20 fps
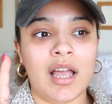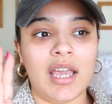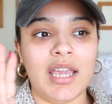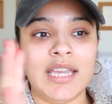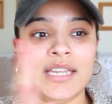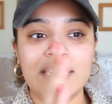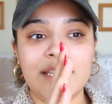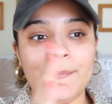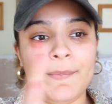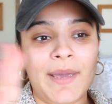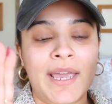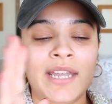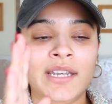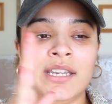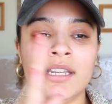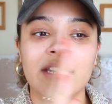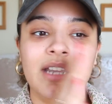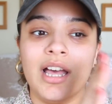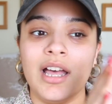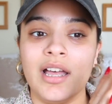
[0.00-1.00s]

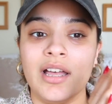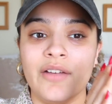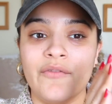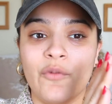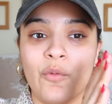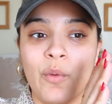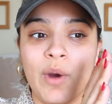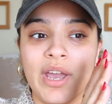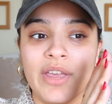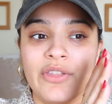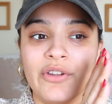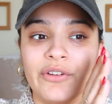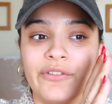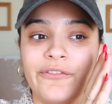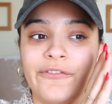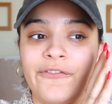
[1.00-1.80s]
independent of whether